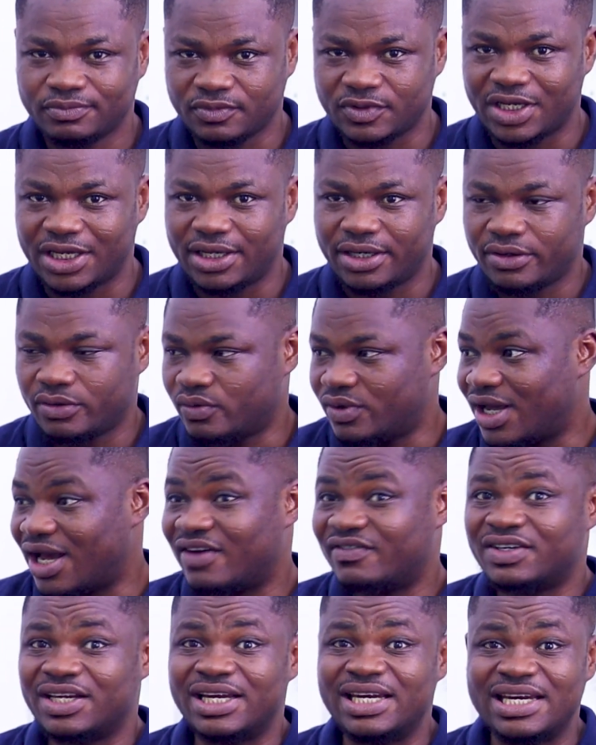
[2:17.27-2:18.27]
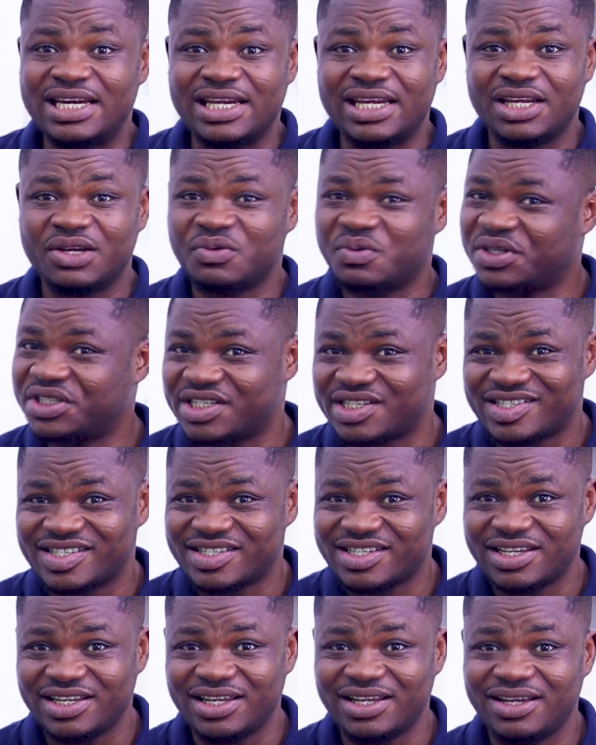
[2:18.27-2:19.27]
Okay, we have the ni, which
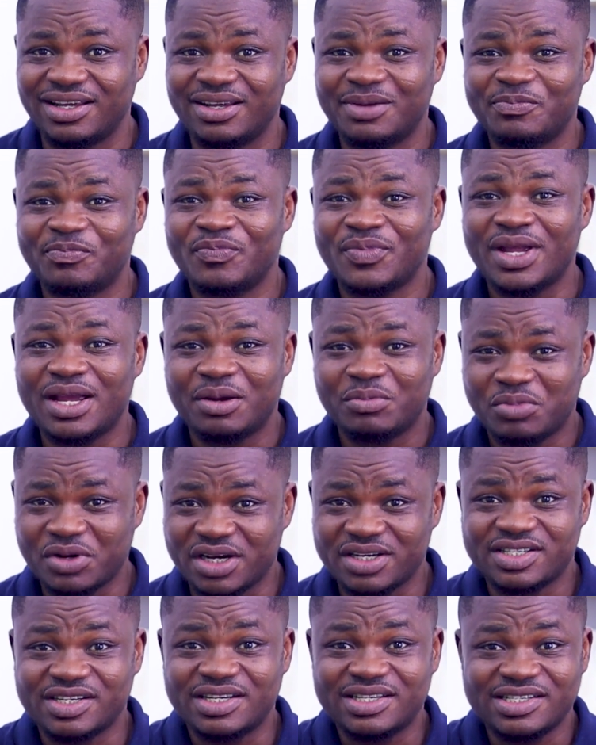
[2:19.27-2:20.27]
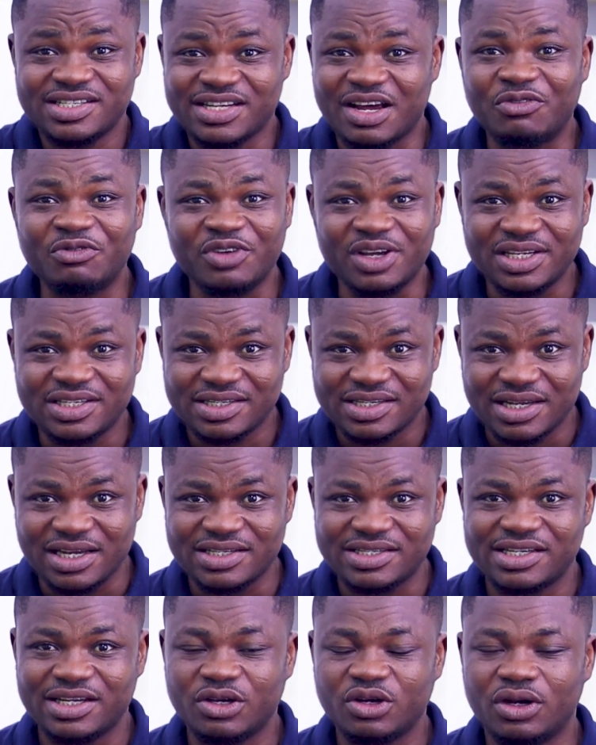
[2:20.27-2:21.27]
is the person suffix,
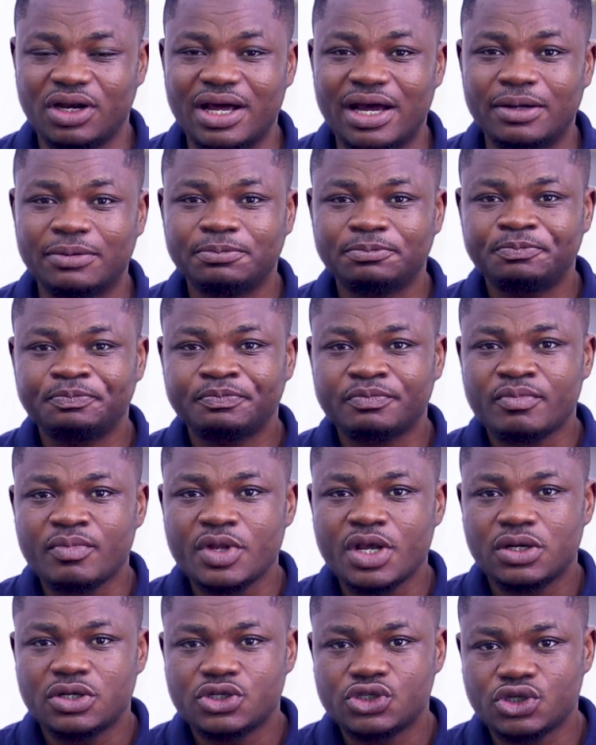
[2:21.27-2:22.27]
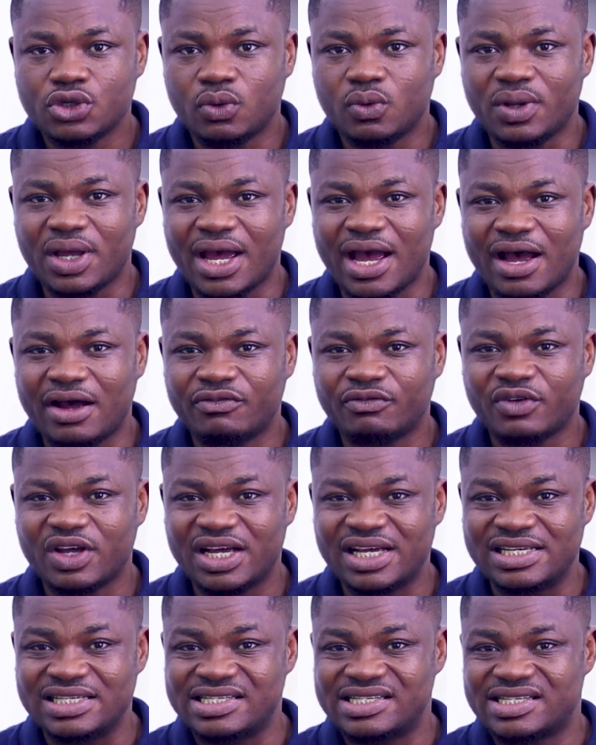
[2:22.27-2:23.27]
the singular. So we have
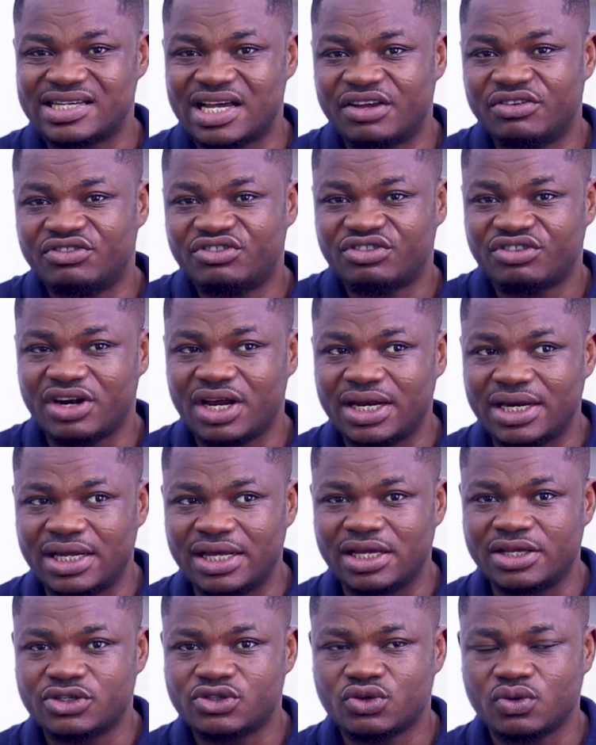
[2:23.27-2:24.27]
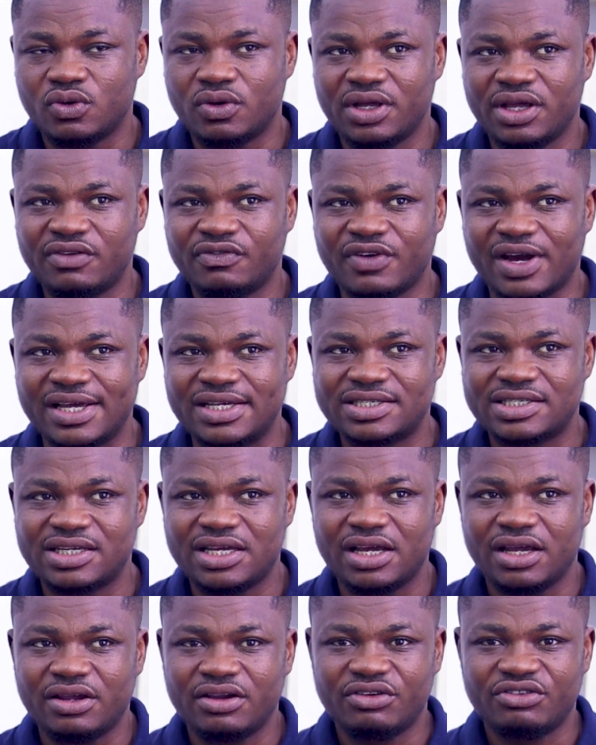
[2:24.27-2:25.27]
insane ni. So if I
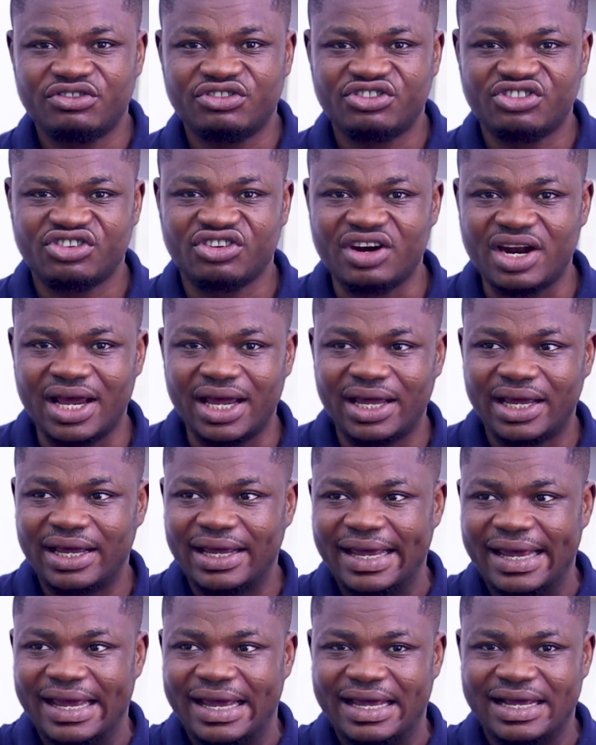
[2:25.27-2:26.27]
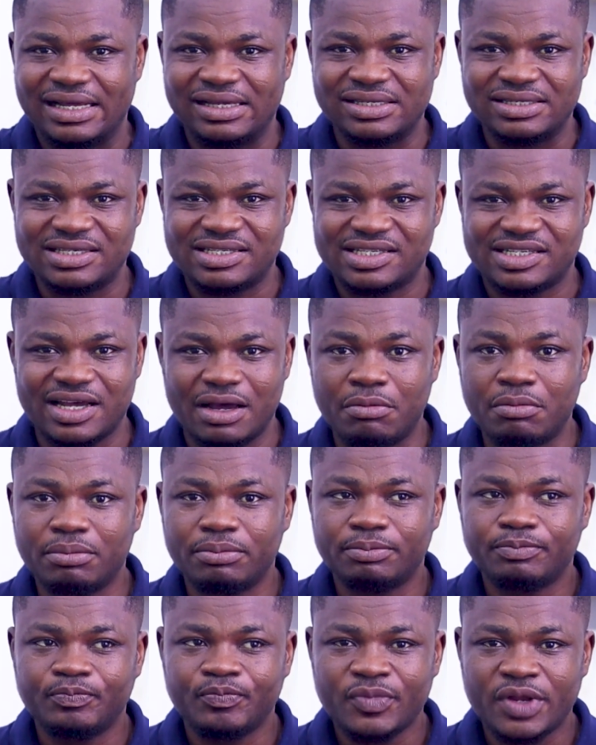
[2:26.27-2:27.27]
say chre,
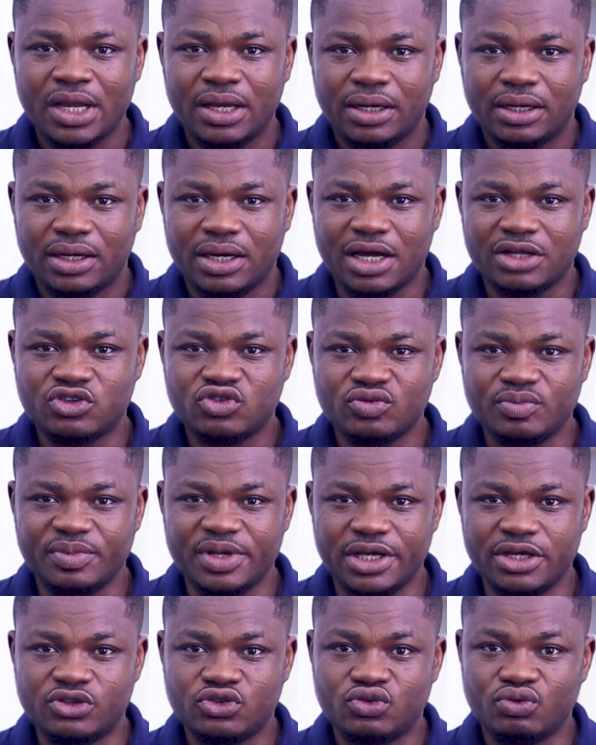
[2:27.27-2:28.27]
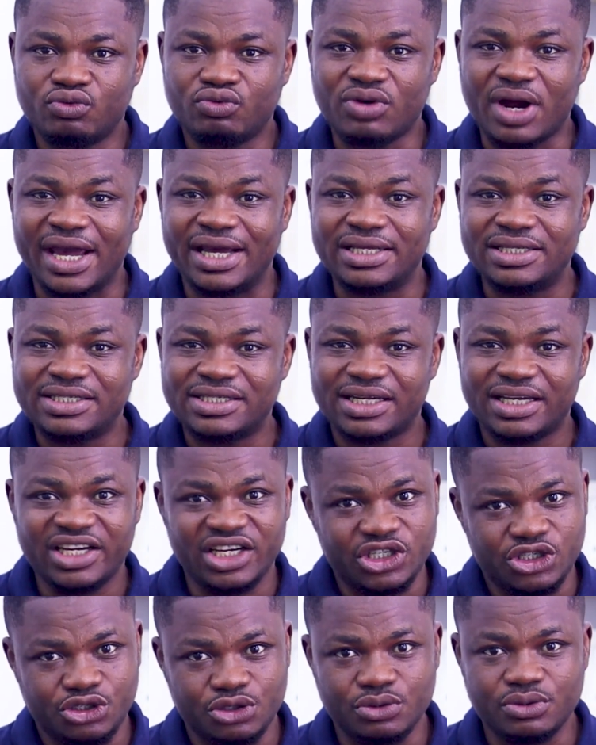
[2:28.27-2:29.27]
insem, that will be to write
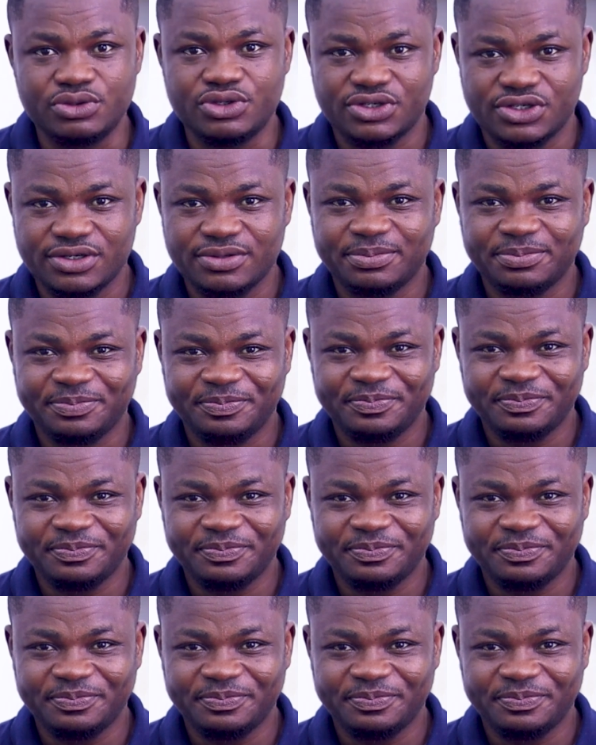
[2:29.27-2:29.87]
issues.